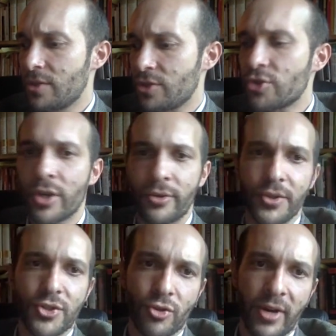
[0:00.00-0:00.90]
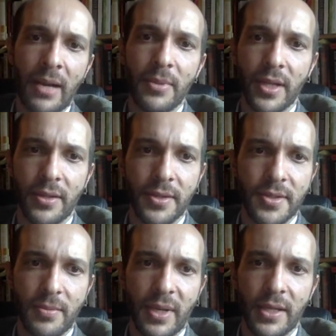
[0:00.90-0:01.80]
just generally scrambling
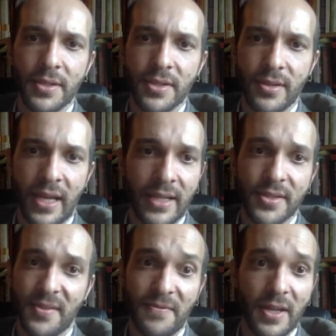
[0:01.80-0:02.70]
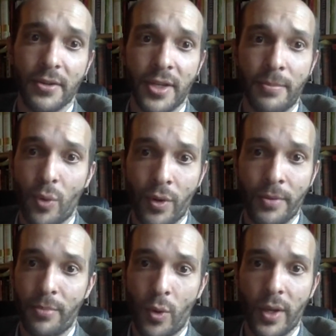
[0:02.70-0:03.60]
these debates, that's a very
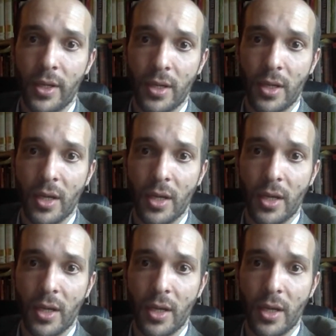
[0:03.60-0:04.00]
important point.